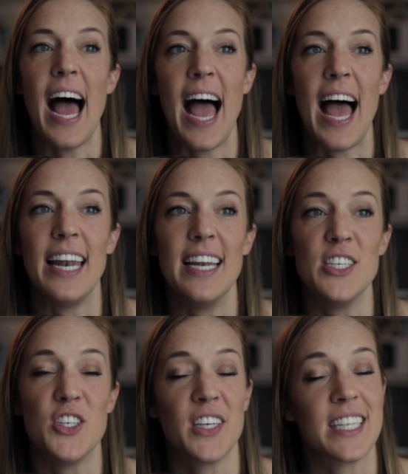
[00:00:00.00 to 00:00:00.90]

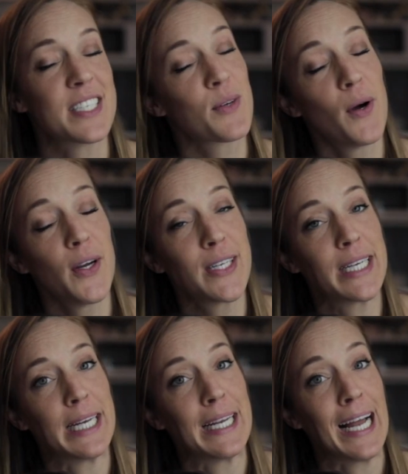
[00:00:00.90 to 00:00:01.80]
And during this
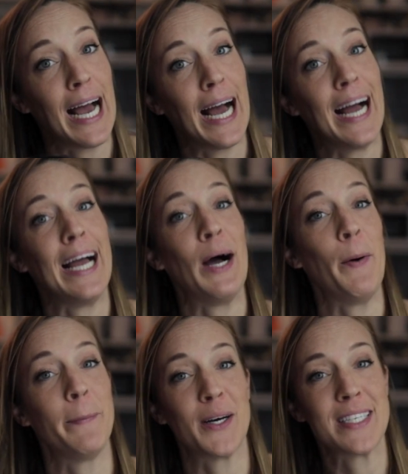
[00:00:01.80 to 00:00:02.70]
quarantine, I
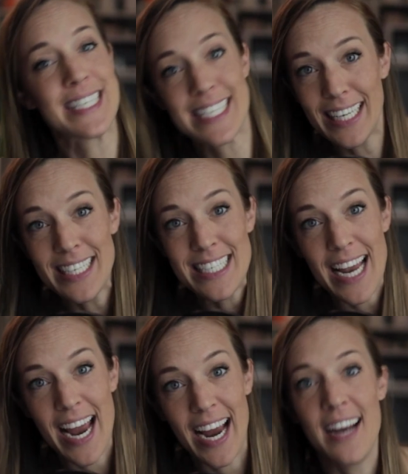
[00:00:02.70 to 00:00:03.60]
hopped on
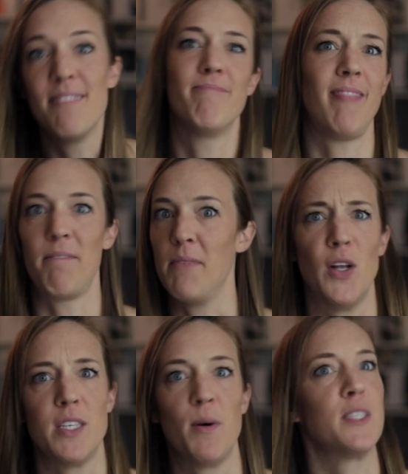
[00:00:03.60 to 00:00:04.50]
Skillshare,
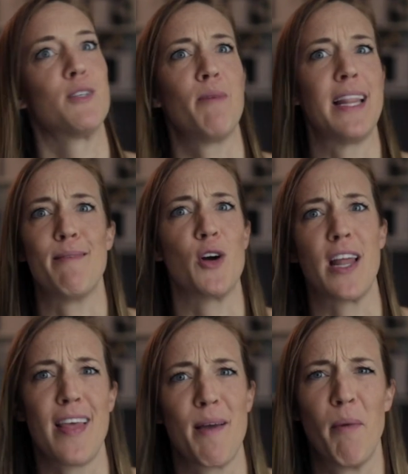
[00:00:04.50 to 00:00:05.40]
not sponsored by them or
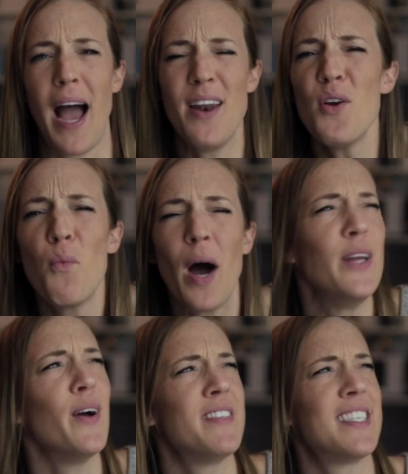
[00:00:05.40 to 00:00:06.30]
anything, but I don't know why
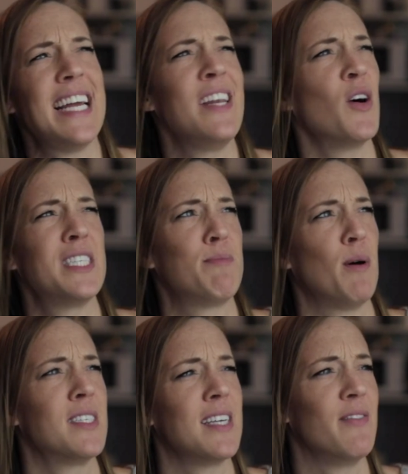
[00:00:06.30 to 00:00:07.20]
you have to say not
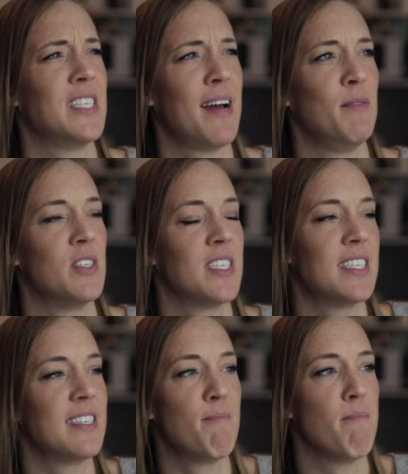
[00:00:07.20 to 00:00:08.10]
sponsored every time you just
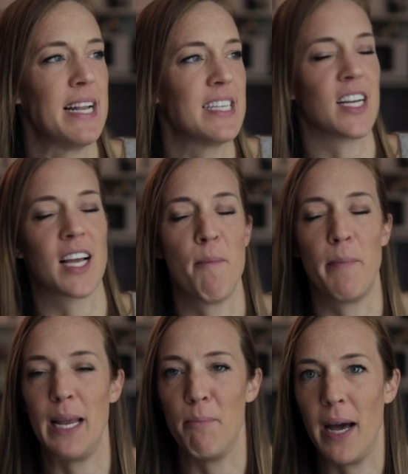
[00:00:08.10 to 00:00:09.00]
mention a
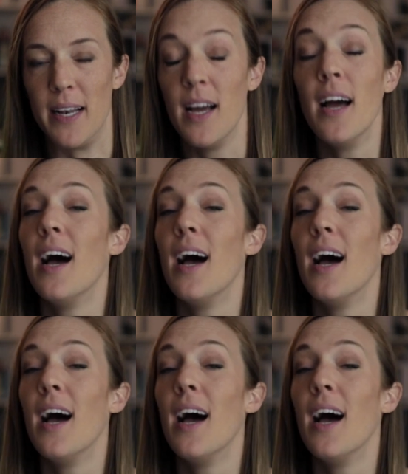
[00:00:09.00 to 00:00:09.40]
company, but